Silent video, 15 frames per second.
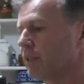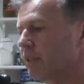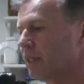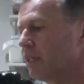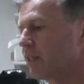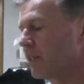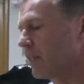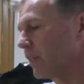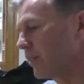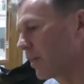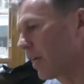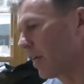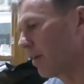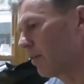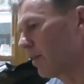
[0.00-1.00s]
These are the
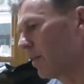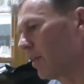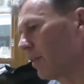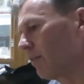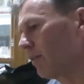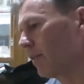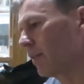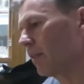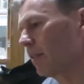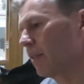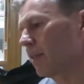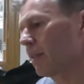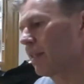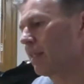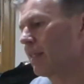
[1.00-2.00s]
shower, I think,
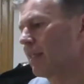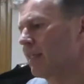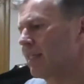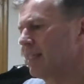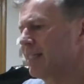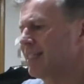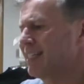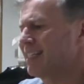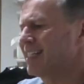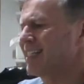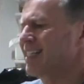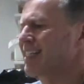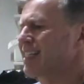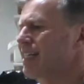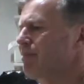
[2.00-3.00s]

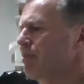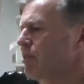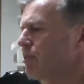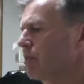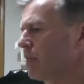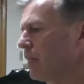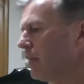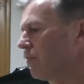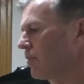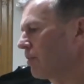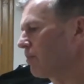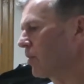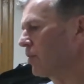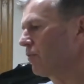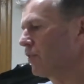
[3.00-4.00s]
the chemical gloves
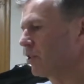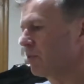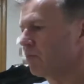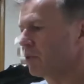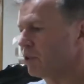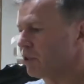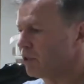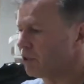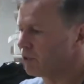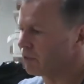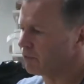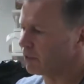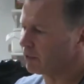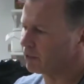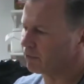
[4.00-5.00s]
that most fishermen use. In
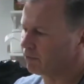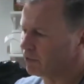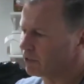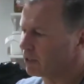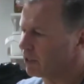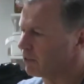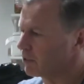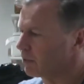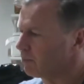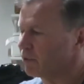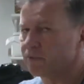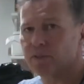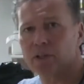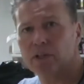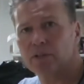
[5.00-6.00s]
fact, there's fish scales coming
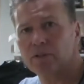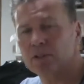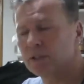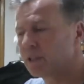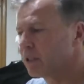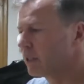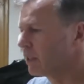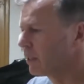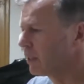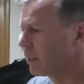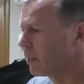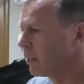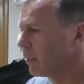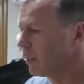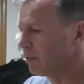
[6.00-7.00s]
off those.
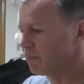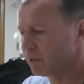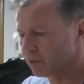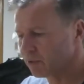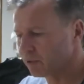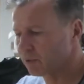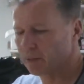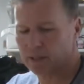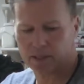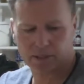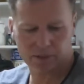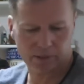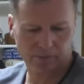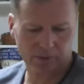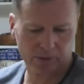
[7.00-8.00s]
I'll talk about
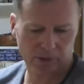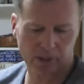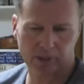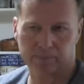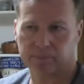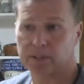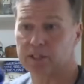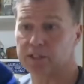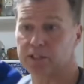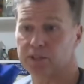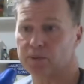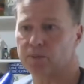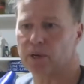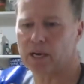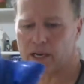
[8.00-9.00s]
those another time. They're
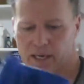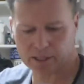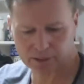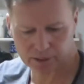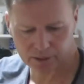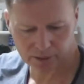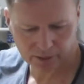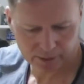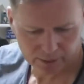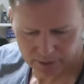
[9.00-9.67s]
still wet actually.